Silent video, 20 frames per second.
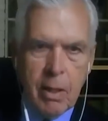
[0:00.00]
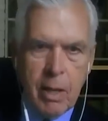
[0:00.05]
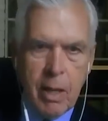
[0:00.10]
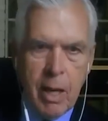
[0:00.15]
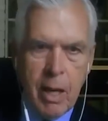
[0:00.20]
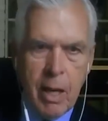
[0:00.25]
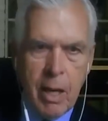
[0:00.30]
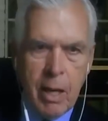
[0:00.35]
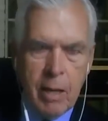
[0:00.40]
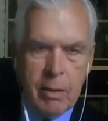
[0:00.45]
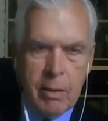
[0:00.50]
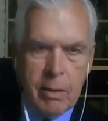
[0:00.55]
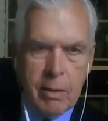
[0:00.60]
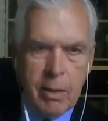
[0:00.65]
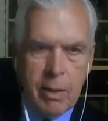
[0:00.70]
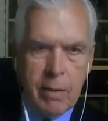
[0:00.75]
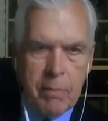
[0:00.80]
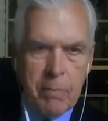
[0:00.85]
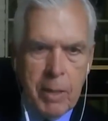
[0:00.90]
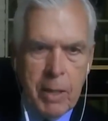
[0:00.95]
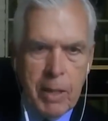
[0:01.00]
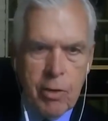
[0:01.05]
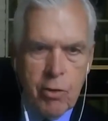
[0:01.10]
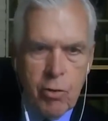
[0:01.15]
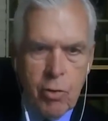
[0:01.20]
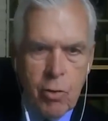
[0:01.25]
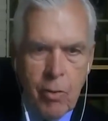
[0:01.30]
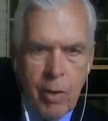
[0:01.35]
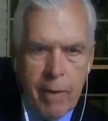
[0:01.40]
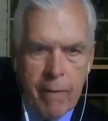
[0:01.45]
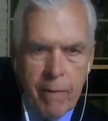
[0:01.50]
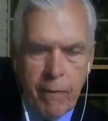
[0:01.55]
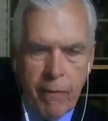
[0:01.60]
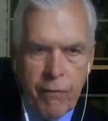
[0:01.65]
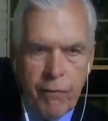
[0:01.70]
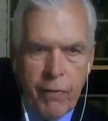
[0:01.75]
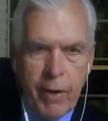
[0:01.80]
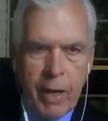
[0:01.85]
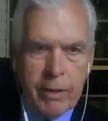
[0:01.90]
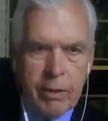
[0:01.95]
And it means you have
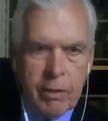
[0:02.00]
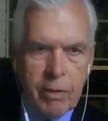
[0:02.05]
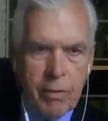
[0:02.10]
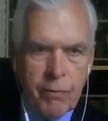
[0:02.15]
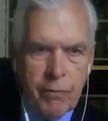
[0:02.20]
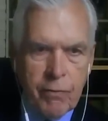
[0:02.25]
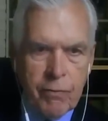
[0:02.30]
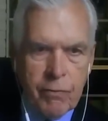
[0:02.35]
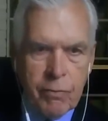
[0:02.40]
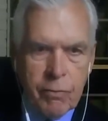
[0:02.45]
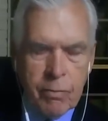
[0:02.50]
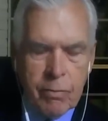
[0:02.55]
effective